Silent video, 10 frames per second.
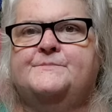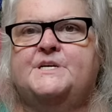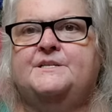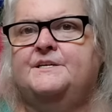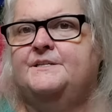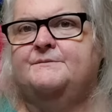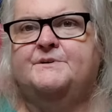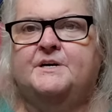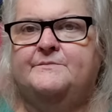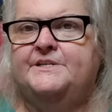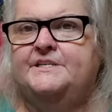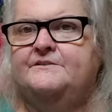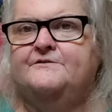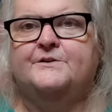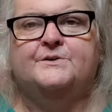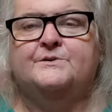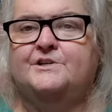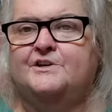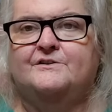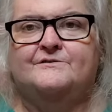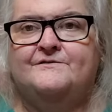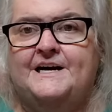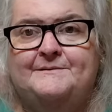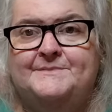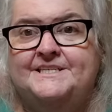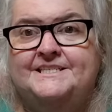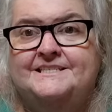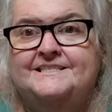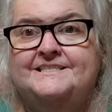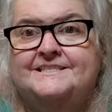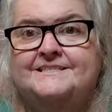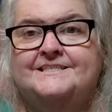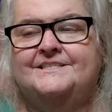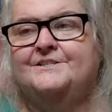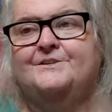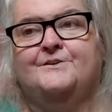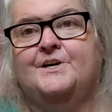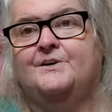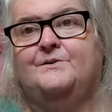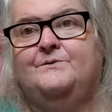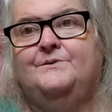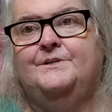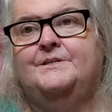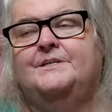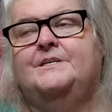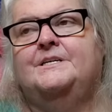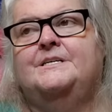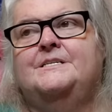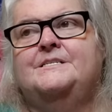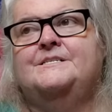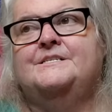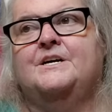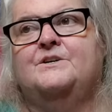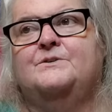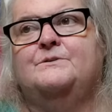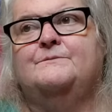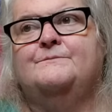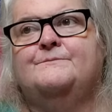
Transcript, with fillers: and then they'll come in for, you know, five minutes and then they're gone. So,